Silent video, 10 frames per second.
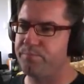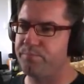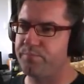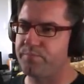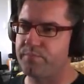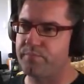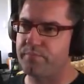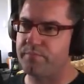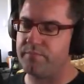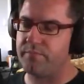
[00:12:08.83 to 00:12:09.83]

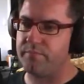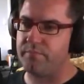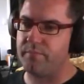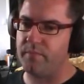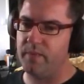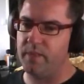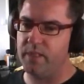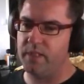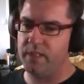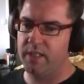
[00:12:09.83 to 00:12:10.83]

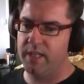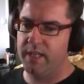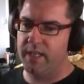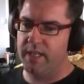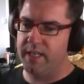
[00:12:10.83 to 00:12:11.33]
Nobody speaks.